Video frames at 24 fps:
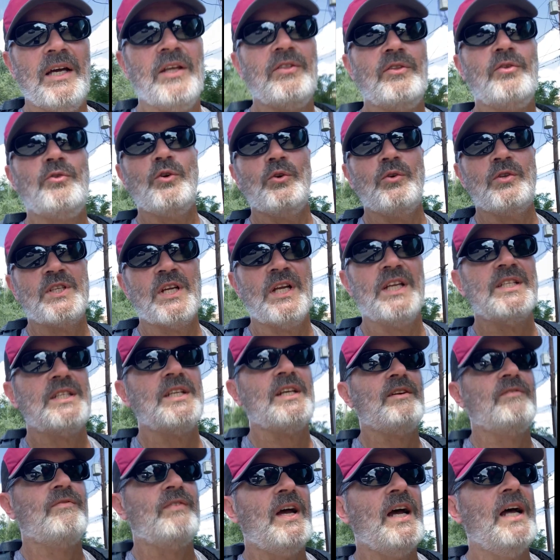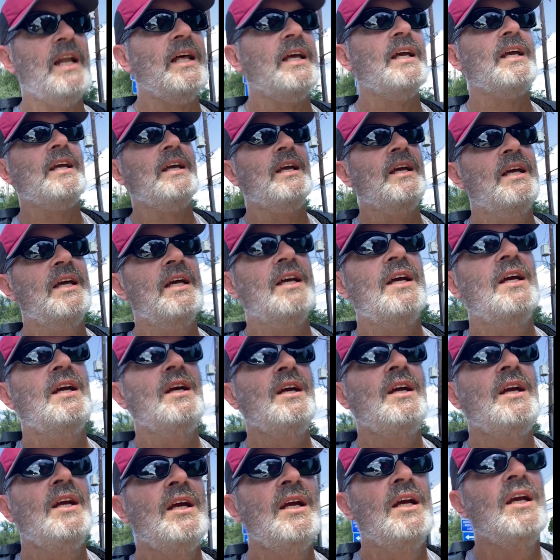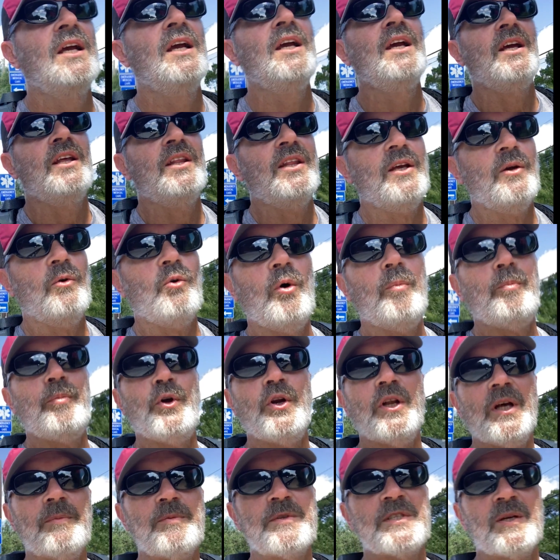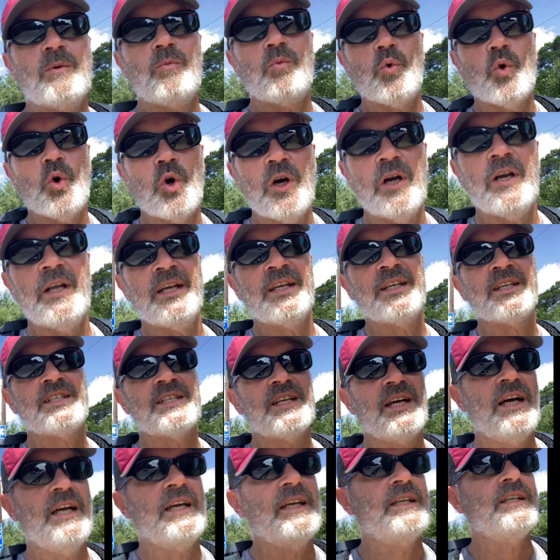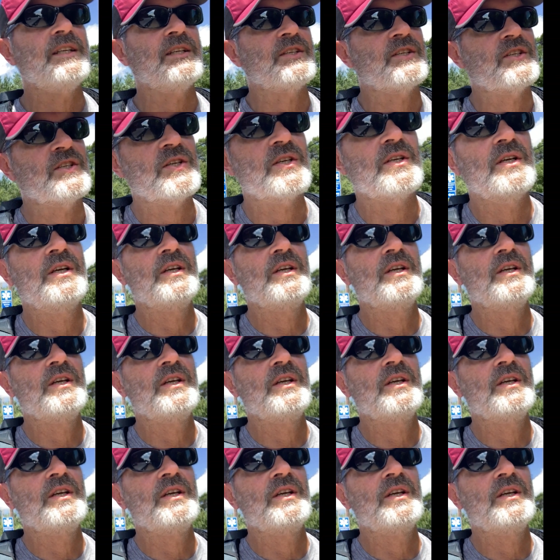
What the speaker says: through Sunset Valley, they will put up some warning signs